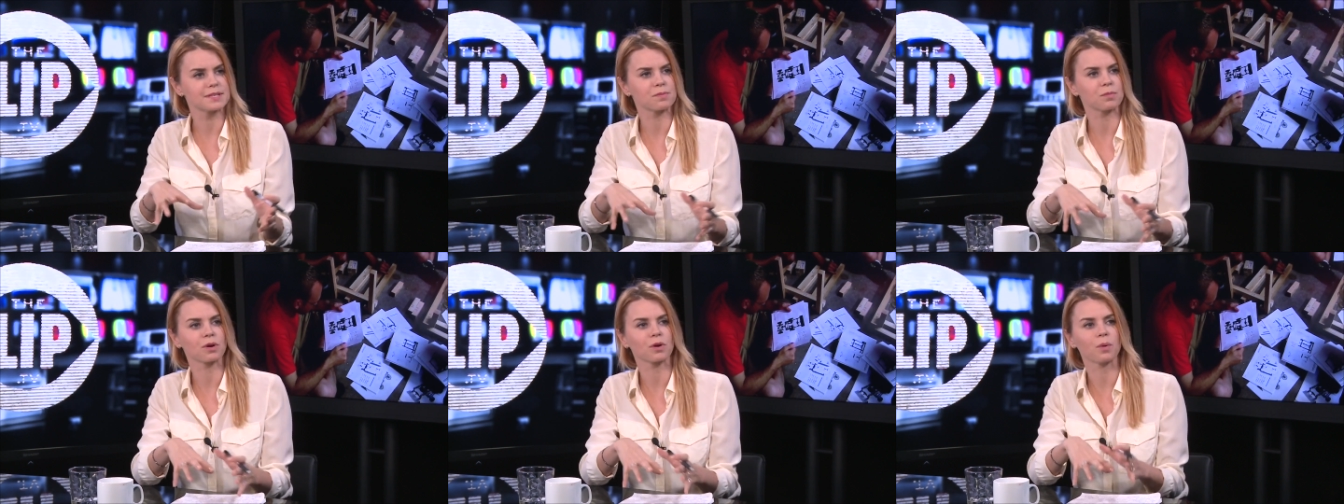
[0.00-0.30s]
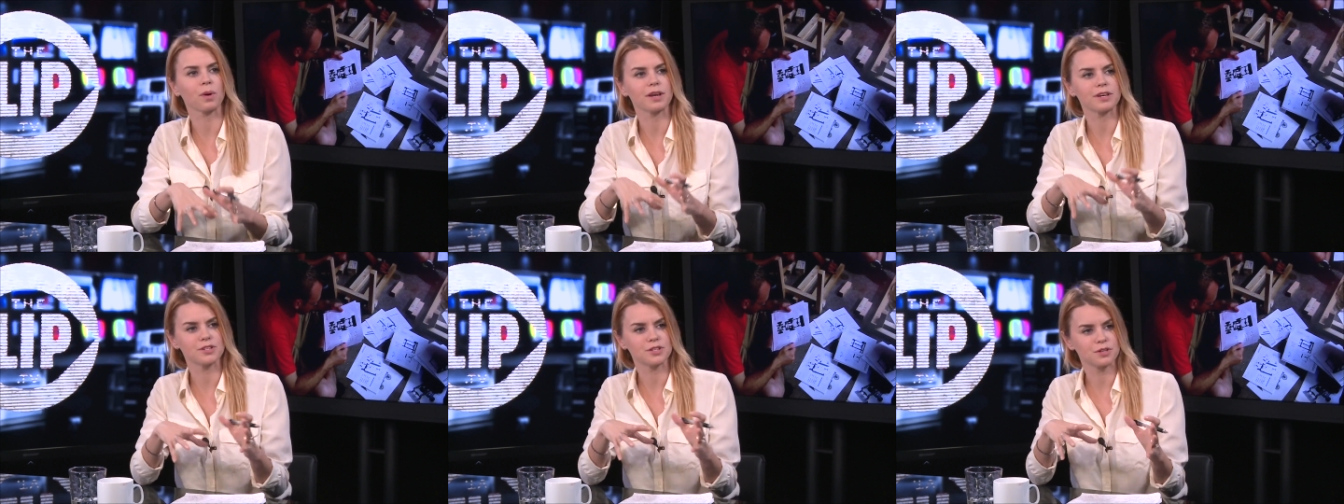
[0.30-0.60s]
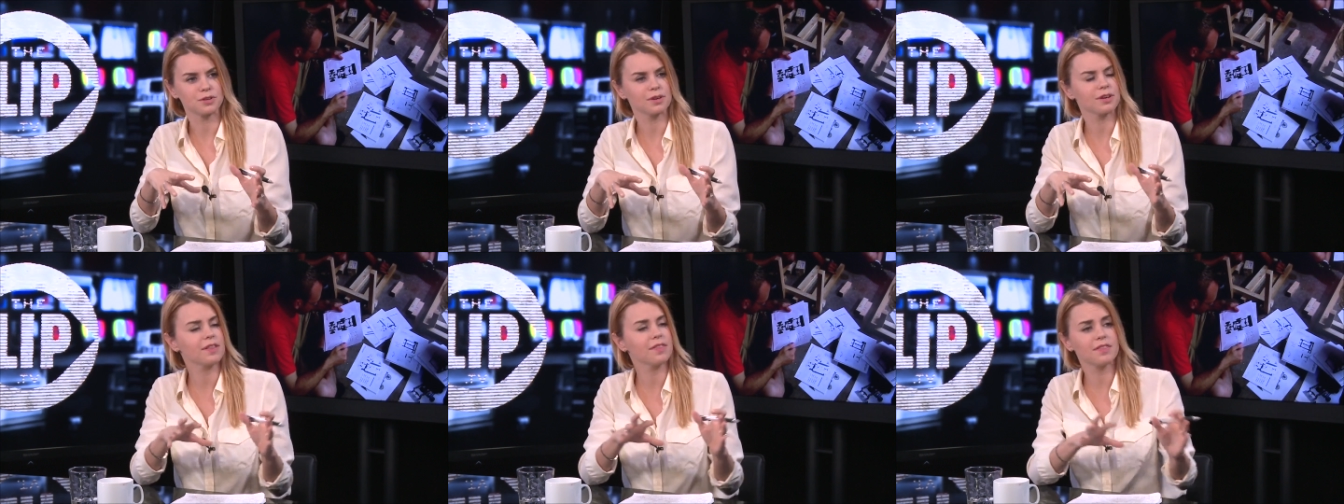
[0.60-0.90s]
and we're going
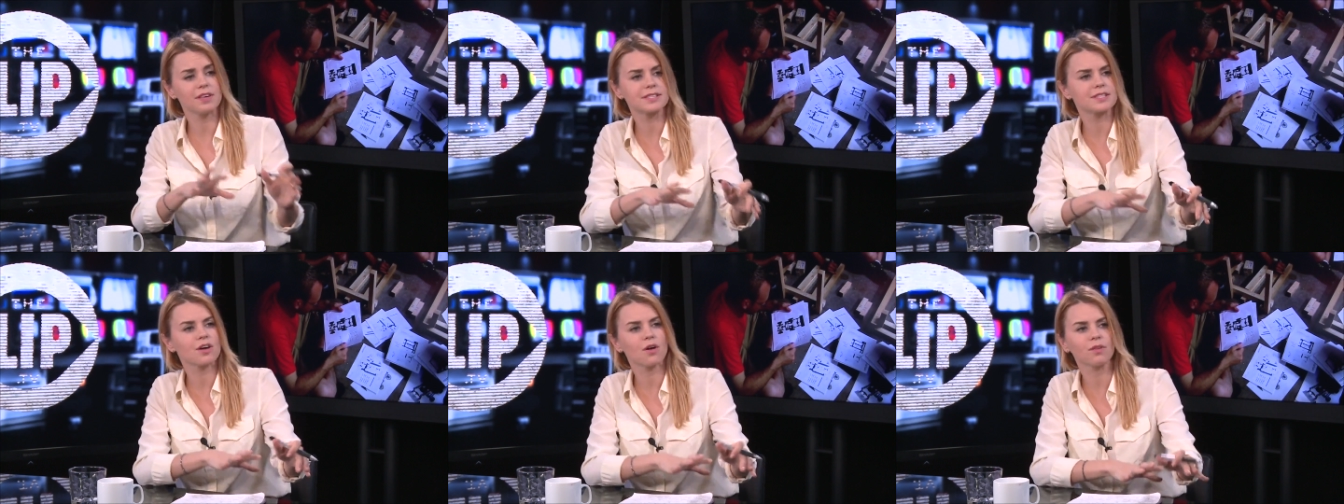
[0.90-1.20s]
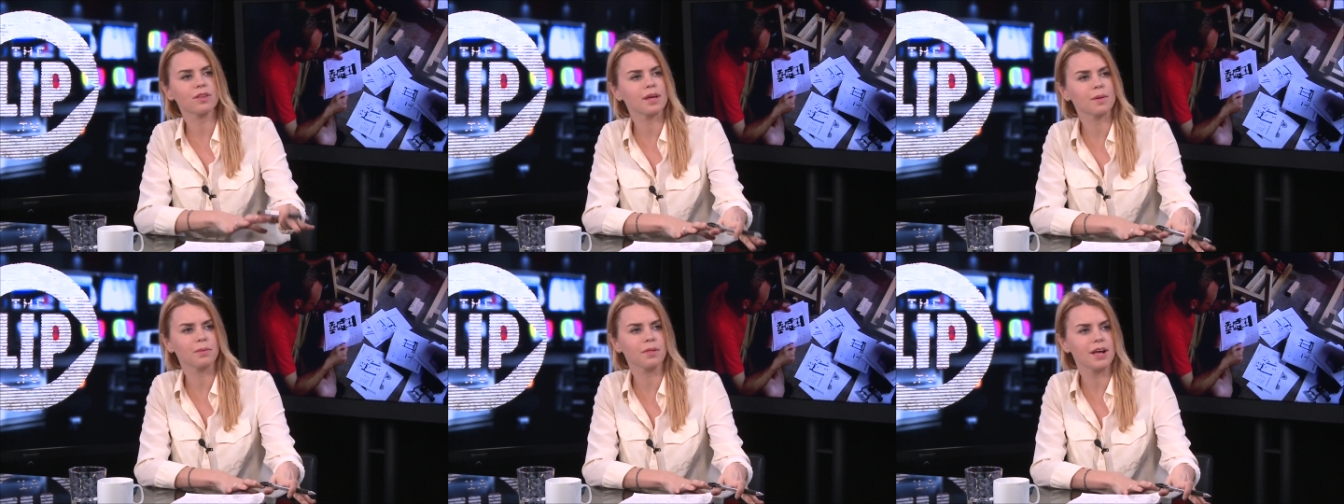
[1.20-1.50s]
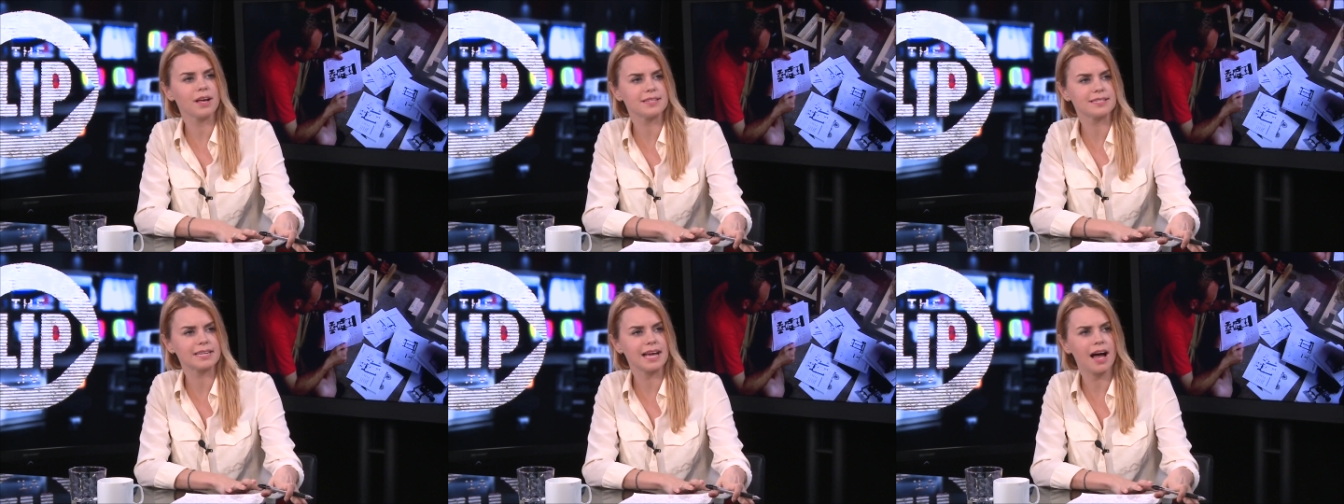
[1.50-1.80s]
to, this only
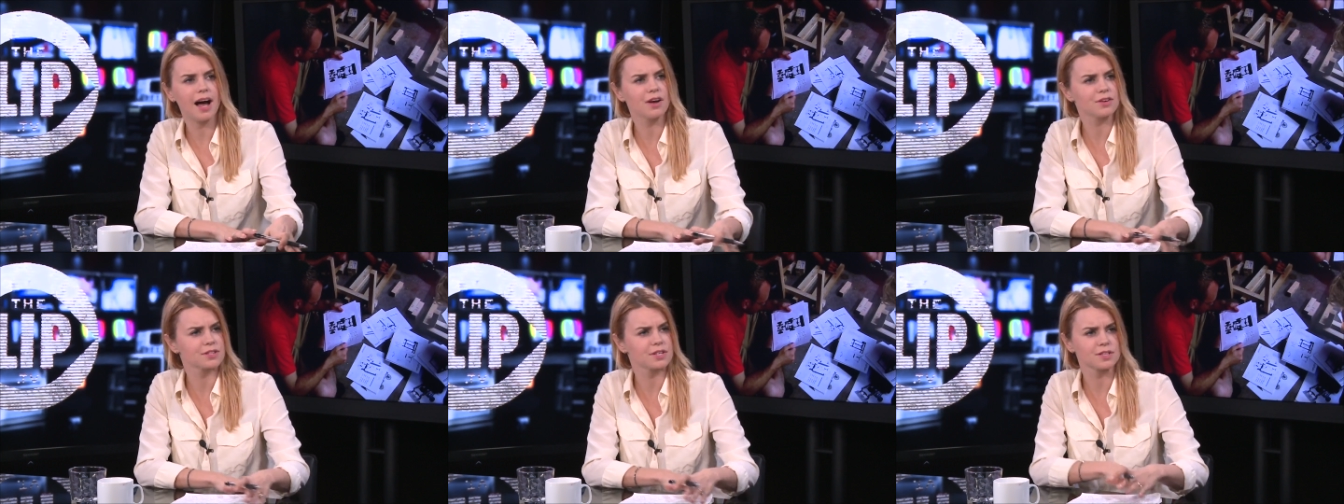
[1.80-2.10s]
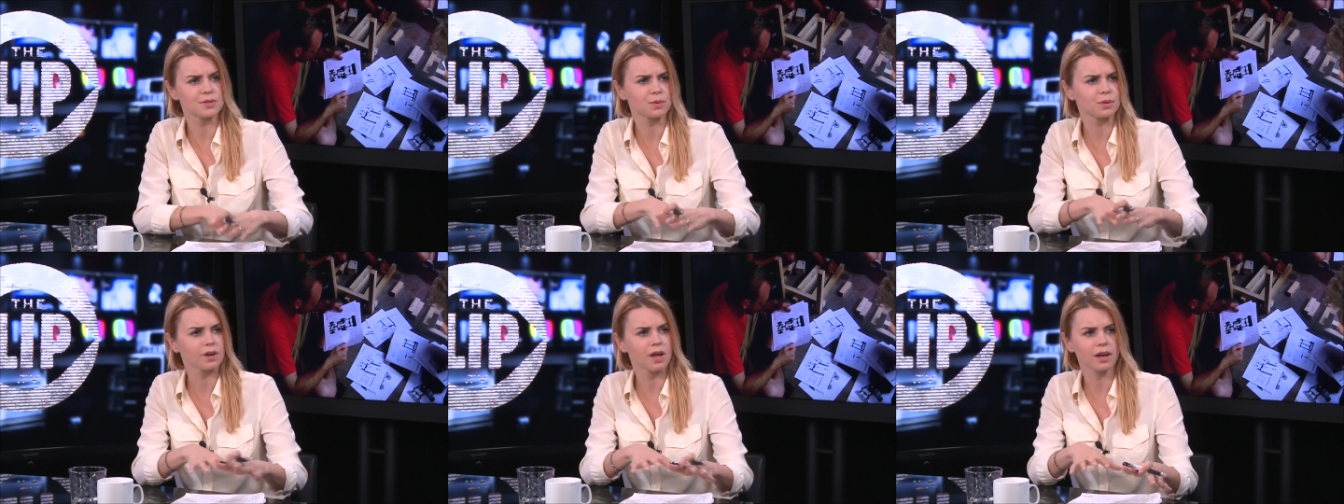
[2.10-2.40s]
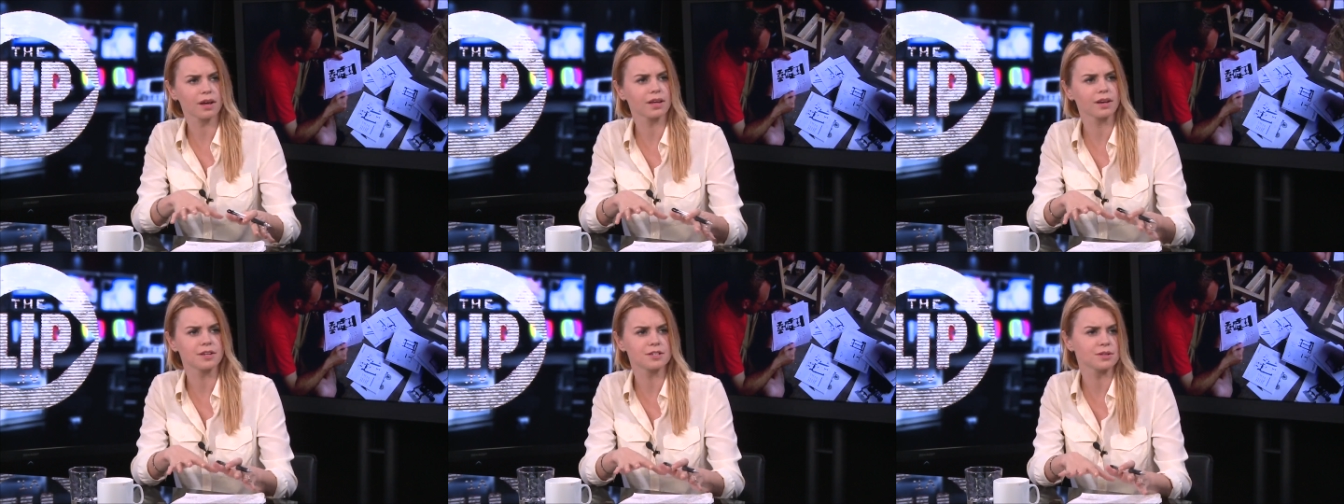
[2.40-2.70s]
applies to houses, we're
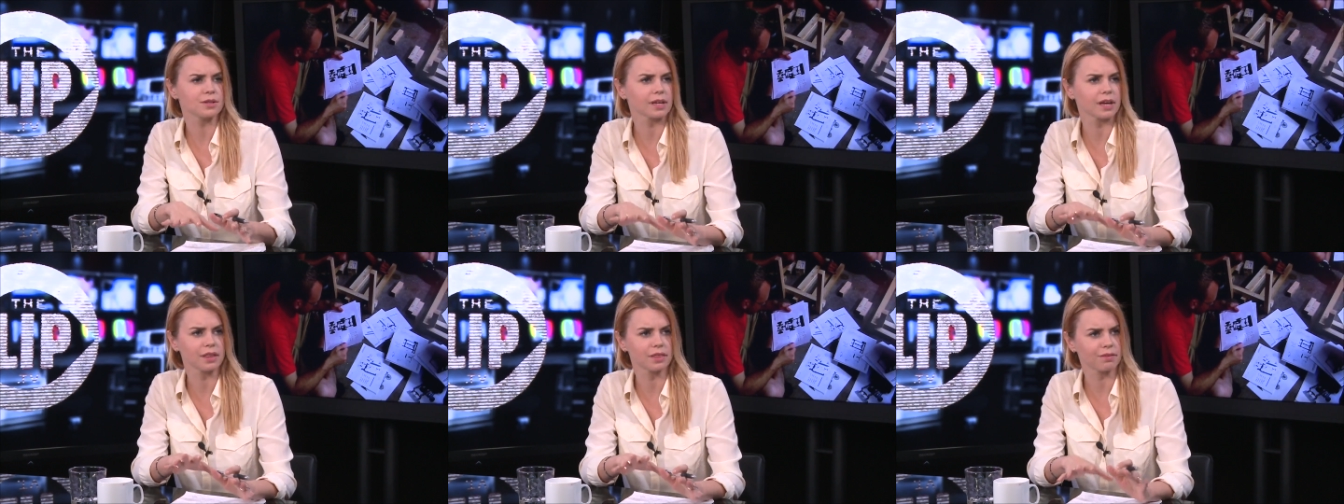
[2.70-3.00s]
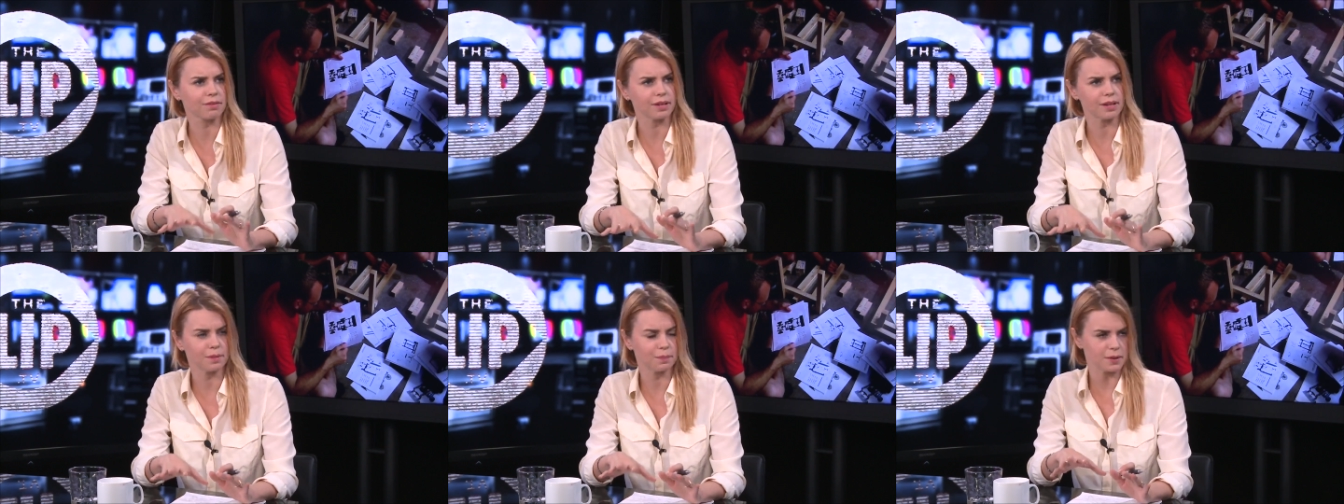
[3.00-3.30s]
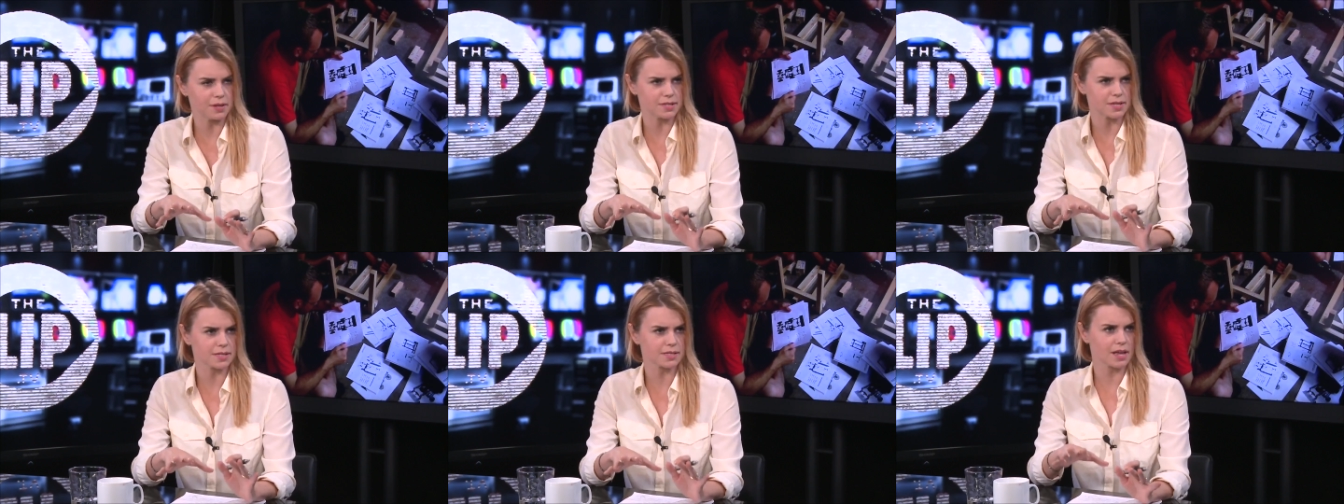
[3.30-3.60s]
not going to do like a 3D
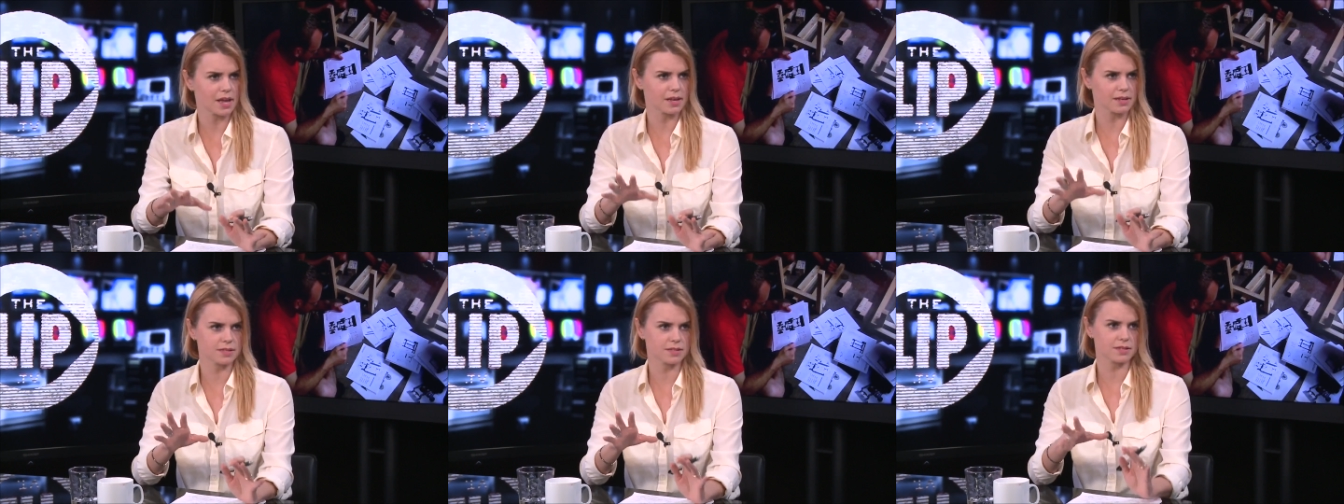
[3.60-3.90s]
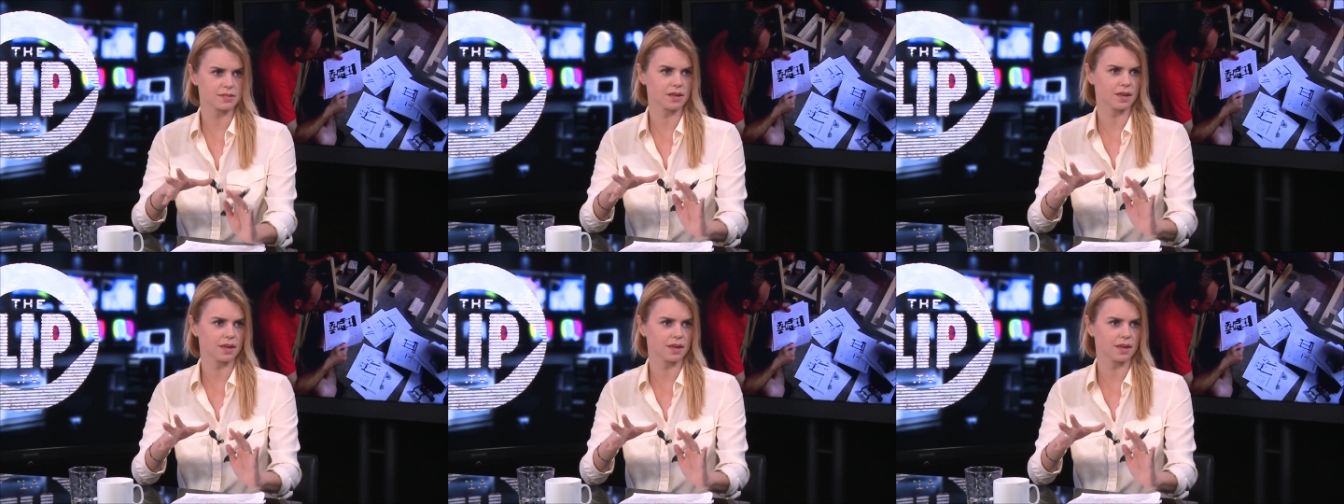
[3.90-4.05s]
pizza slice.